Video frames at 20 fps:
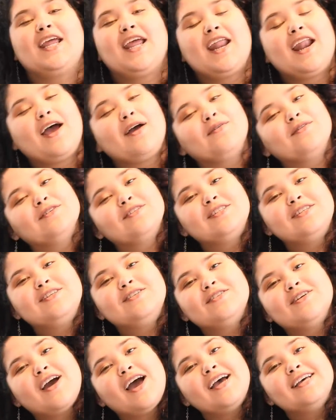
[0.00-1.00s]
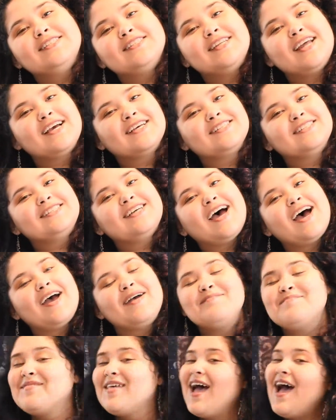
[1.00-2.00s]
And I will see you guys next
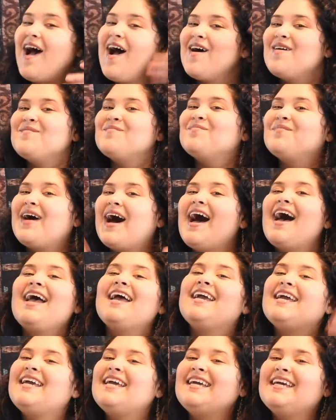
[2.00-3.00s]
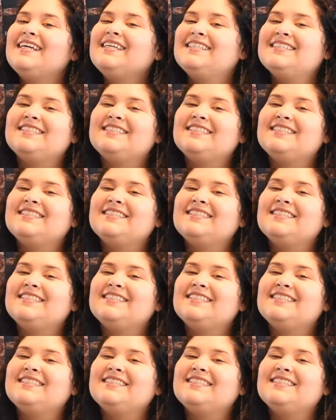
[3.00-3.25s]
time. Bye.